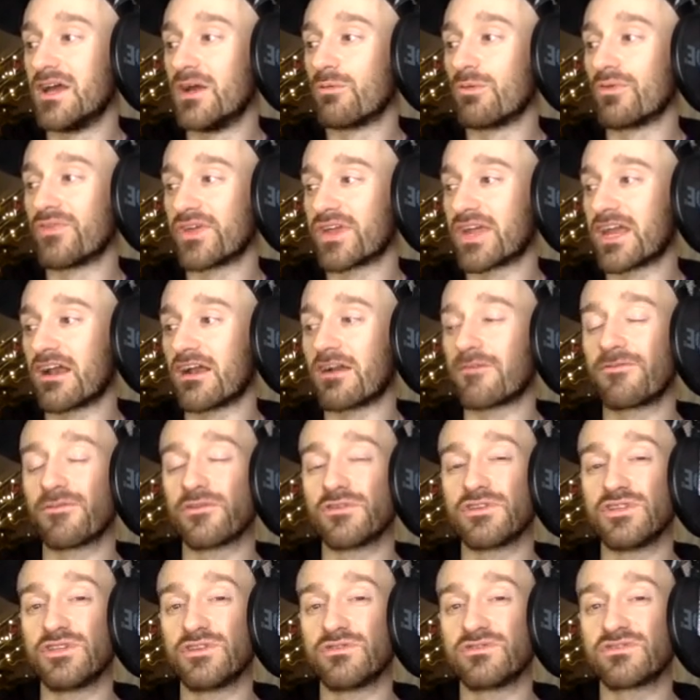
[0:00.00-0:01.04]
with the careful
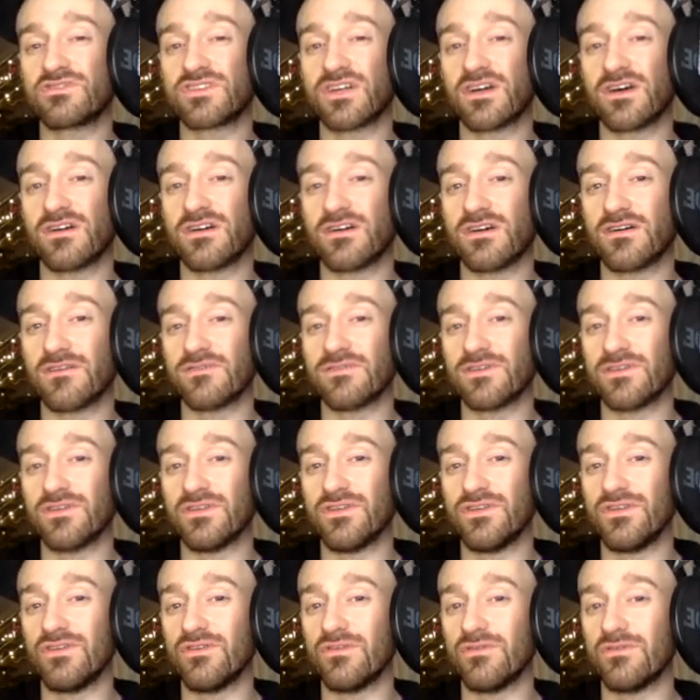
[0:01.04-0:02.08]
use of
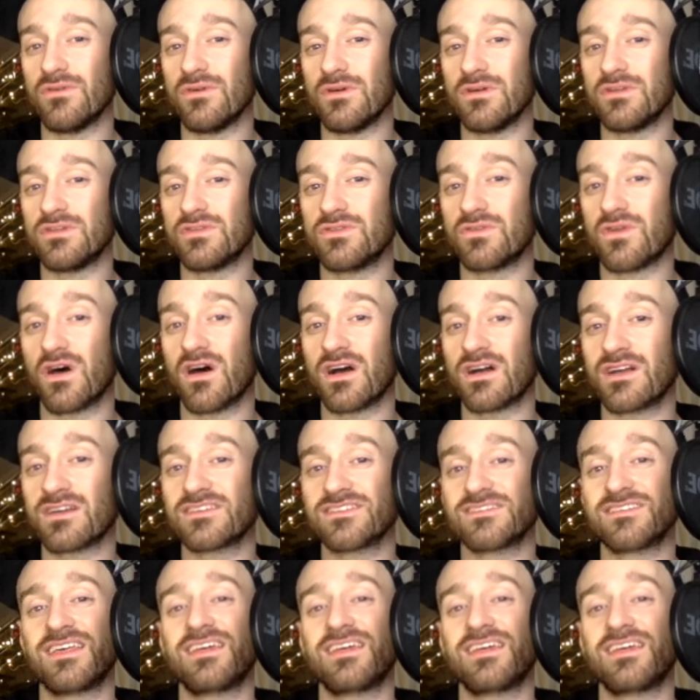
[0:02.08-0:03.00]
new drugs.